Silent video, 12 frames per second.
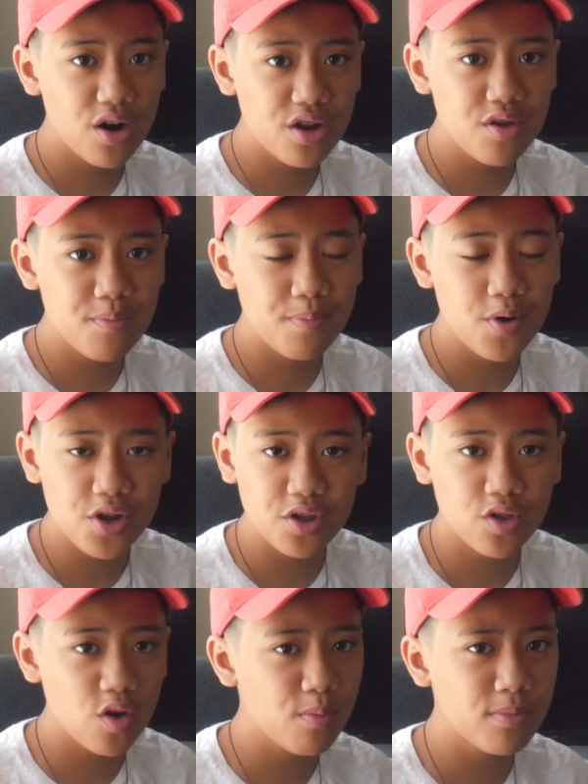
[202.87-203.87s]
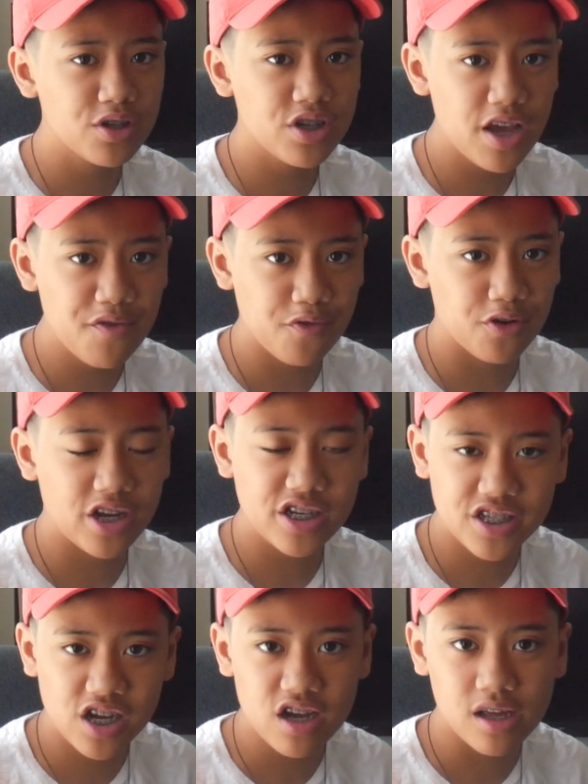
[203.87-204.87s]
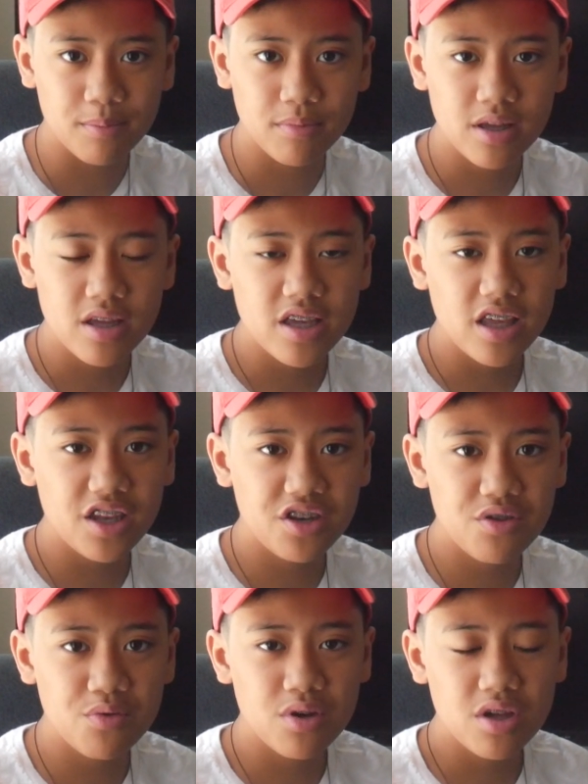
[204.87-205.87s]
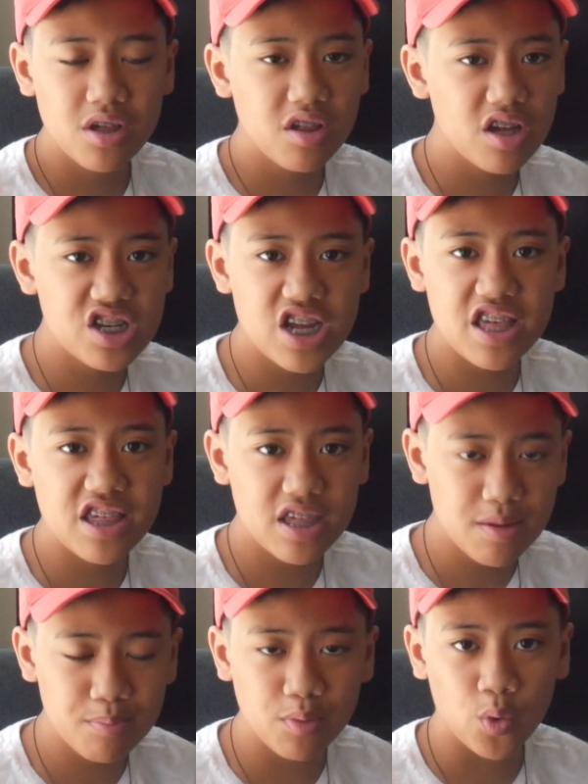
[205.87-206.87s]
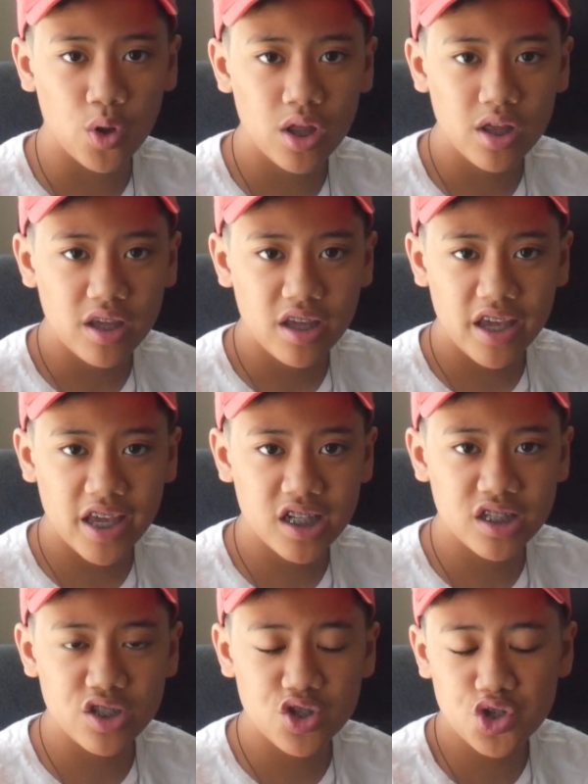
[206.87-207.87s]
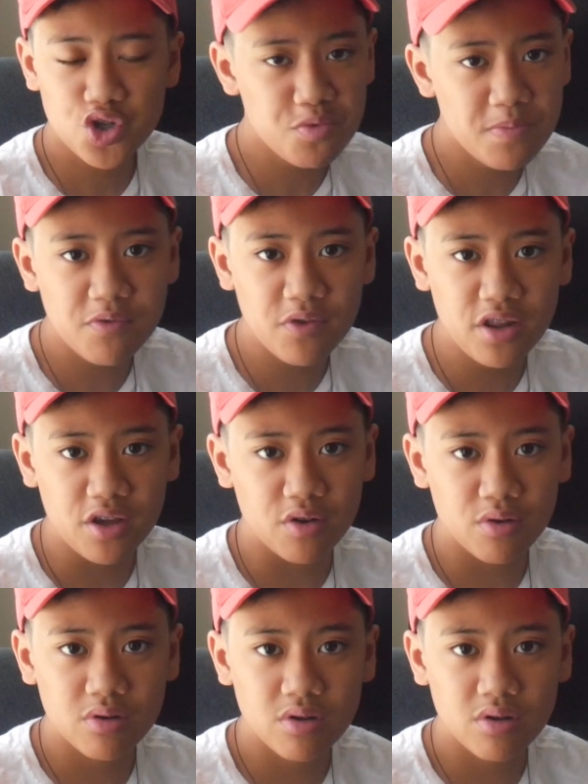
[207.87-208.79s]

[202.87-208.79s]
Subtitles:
are you putting so much effort and time into such a simple and stupid video?